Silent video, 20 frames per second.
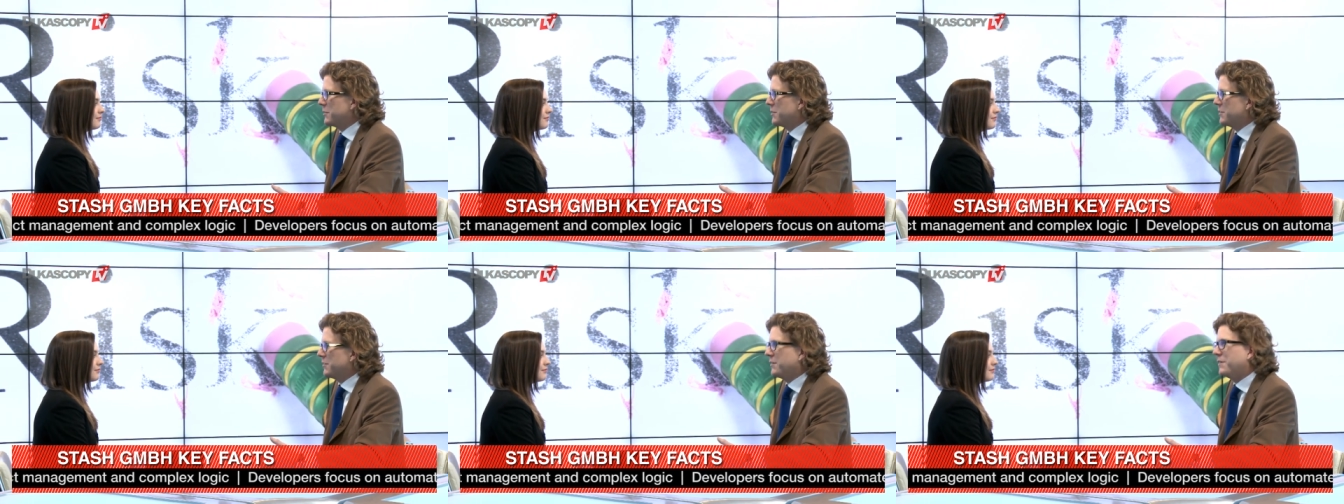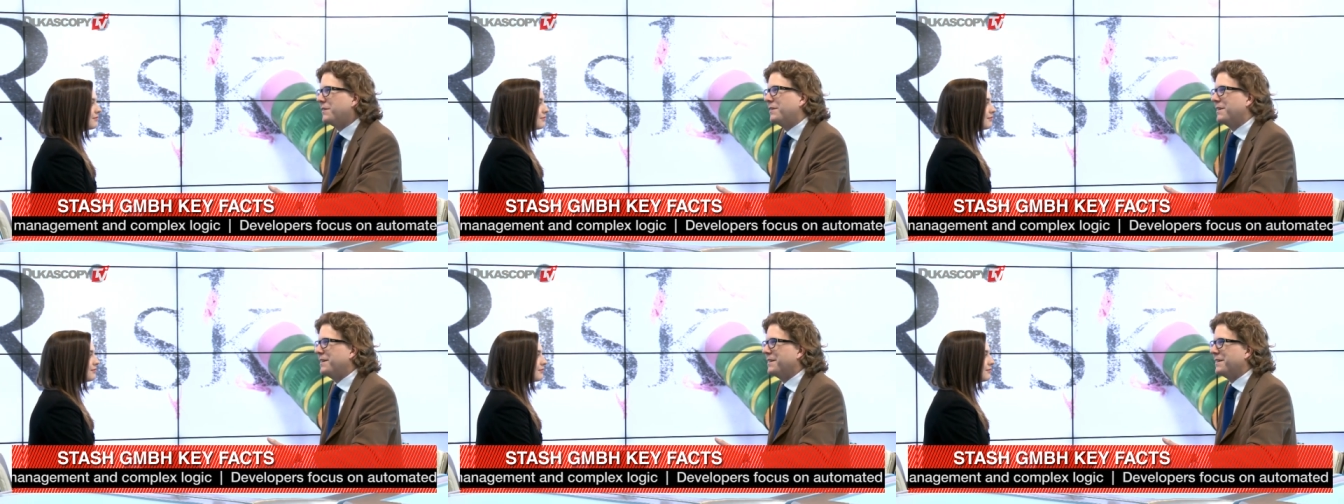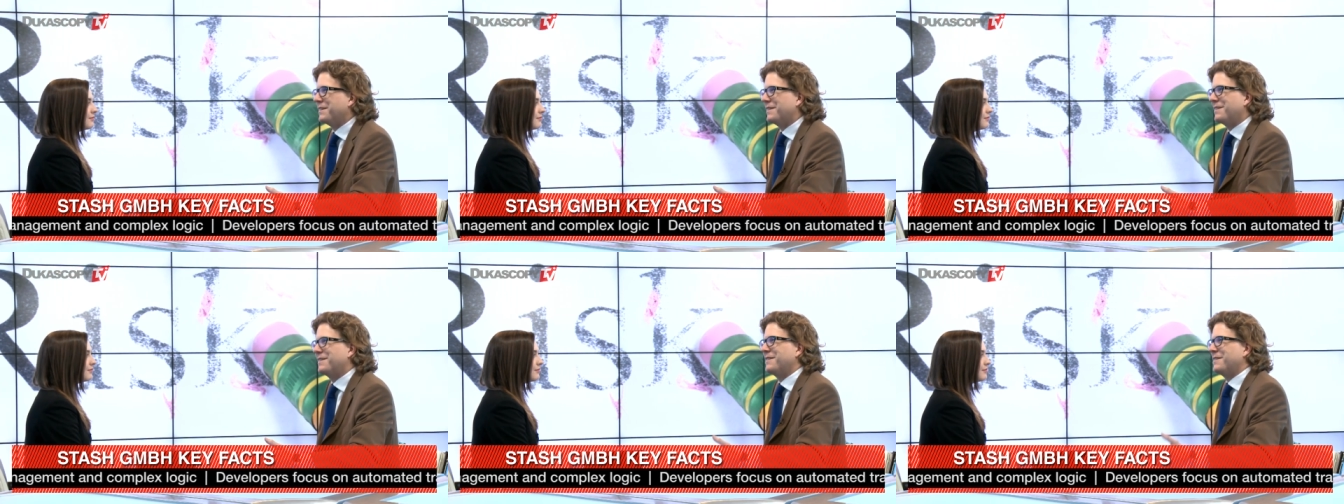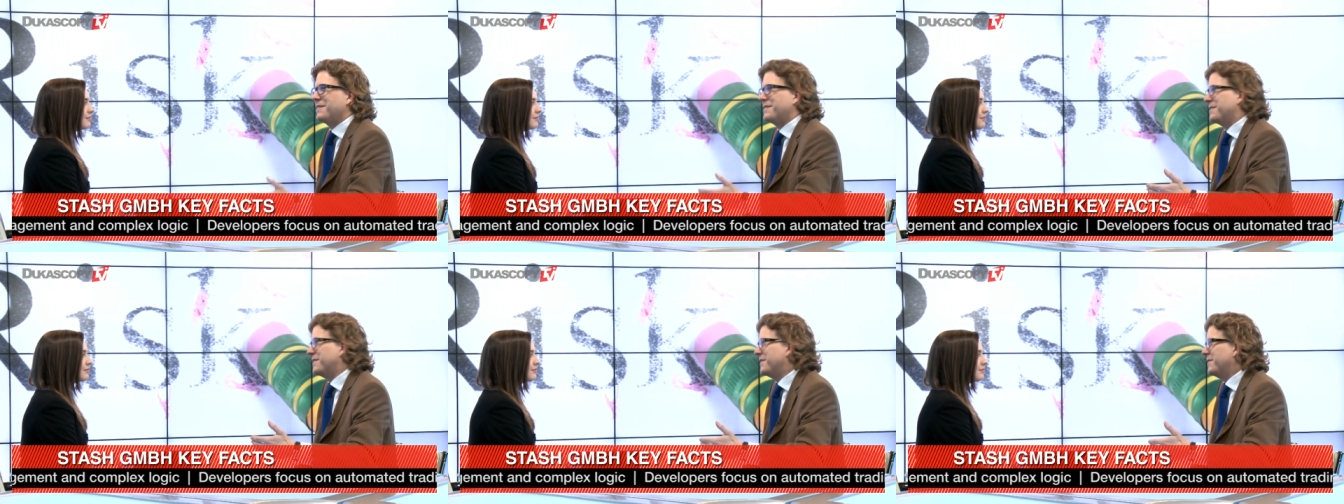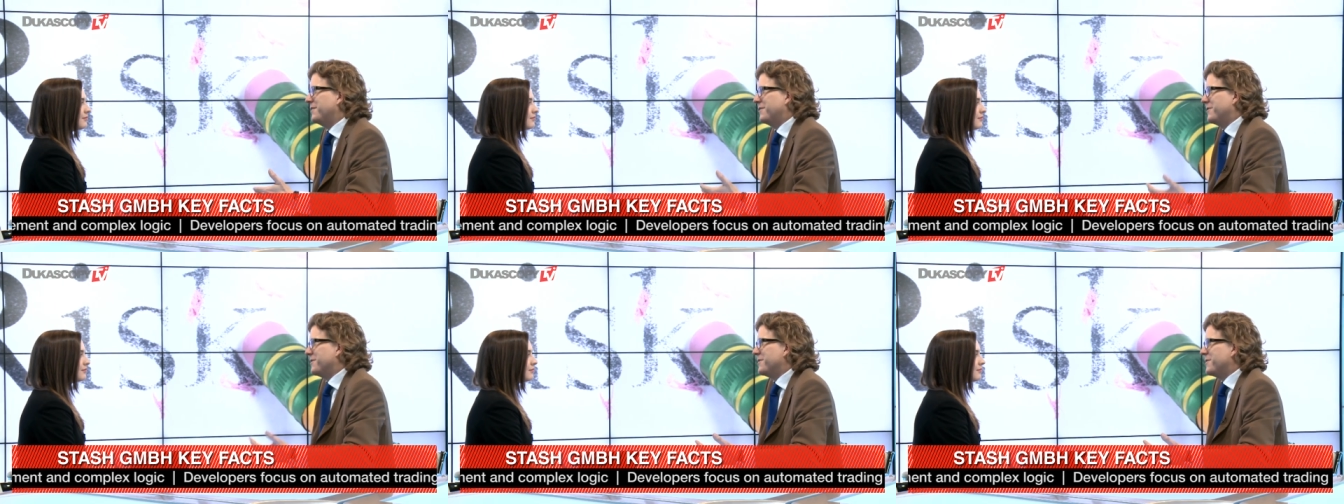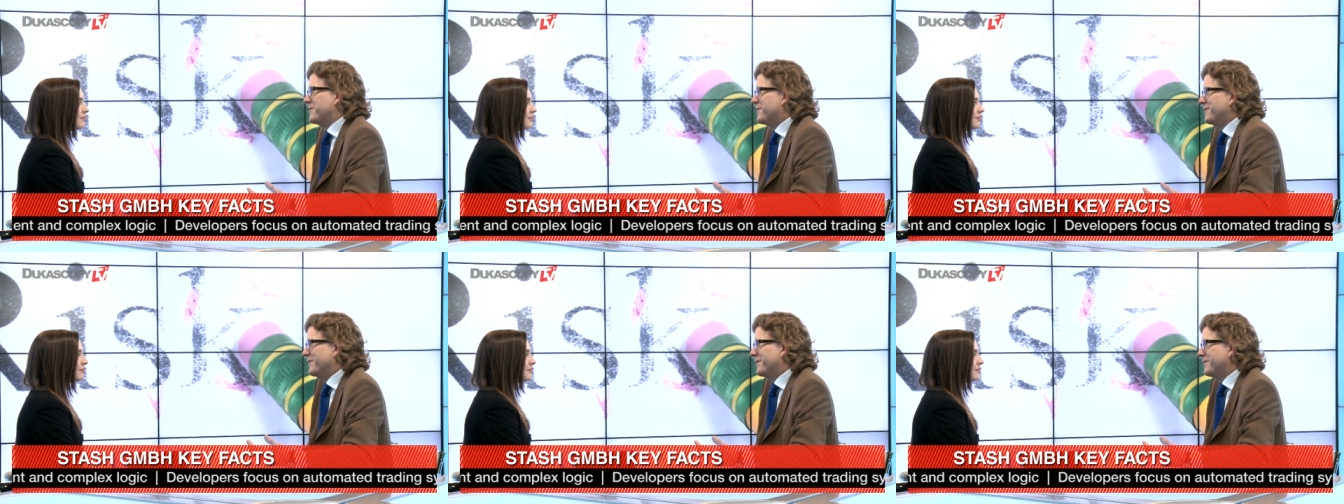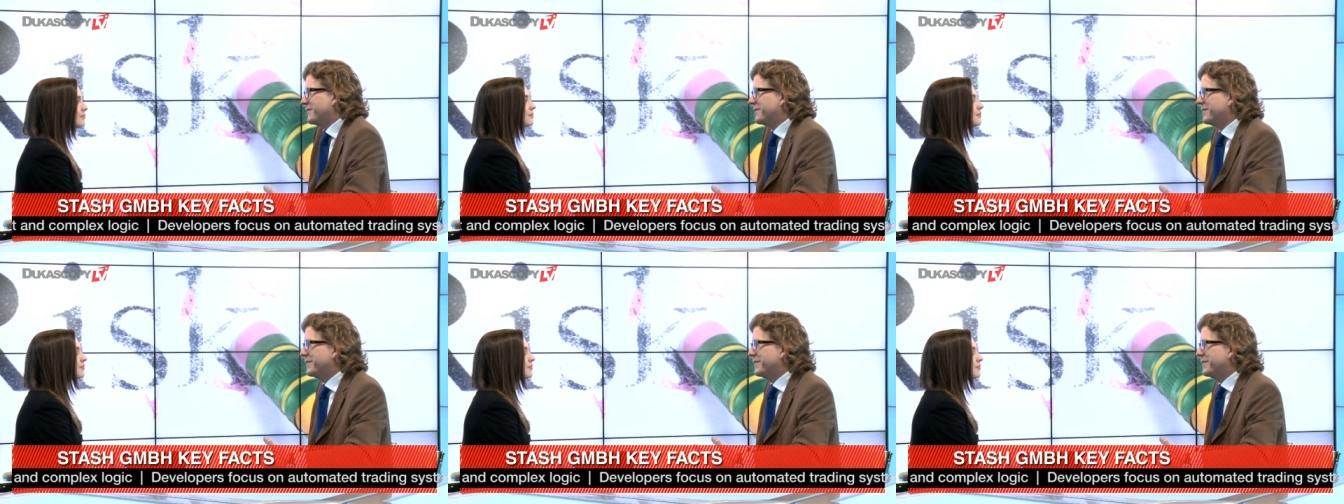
because then you don't know